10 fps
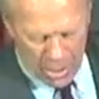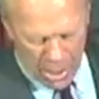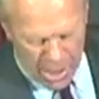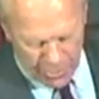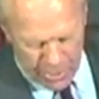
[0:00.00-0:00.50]

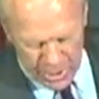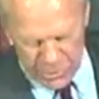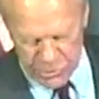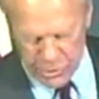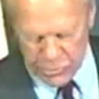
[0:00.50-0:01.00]
I
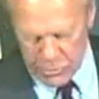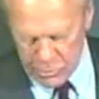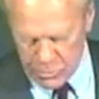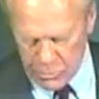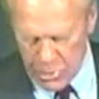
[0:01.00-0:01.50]
raise
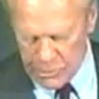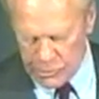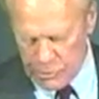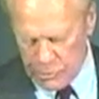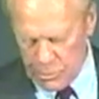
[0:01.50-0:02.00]
this
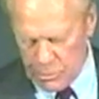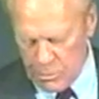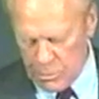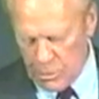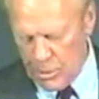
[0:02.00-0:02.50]
question,
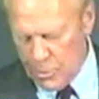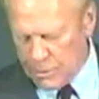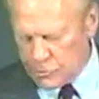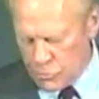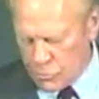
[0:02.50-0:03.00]
or I raise two